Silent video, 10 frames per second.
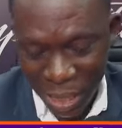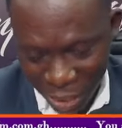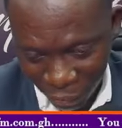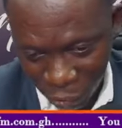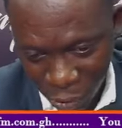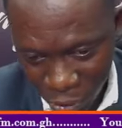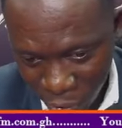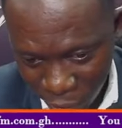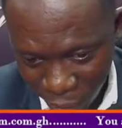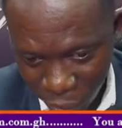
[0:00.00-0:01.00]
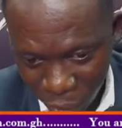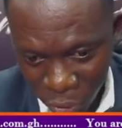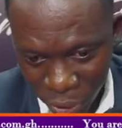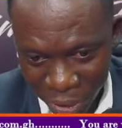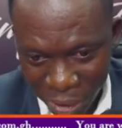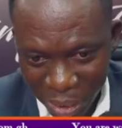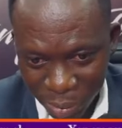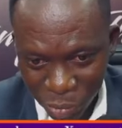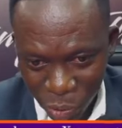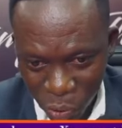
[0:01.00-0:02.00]
And the fo following morning, they
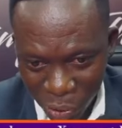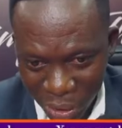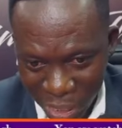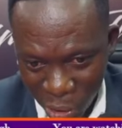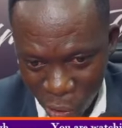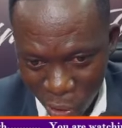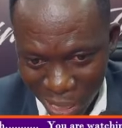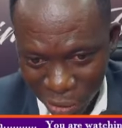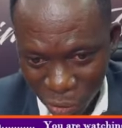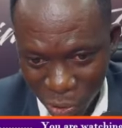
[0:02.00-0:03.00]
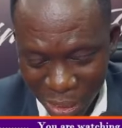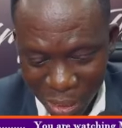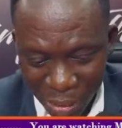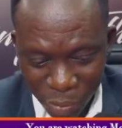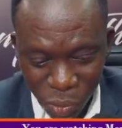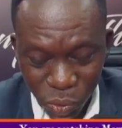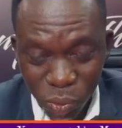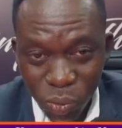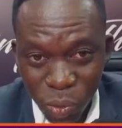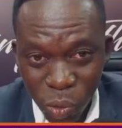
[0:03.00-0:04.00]
came to court and the court has ordered him to
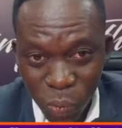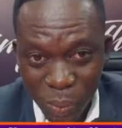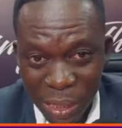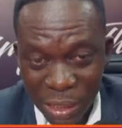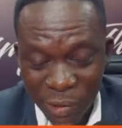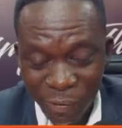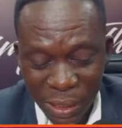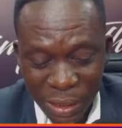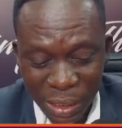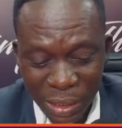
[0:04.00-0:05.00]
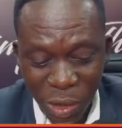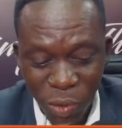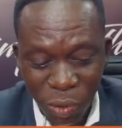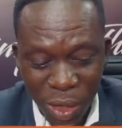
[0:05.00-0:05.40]
open his defense and said, look,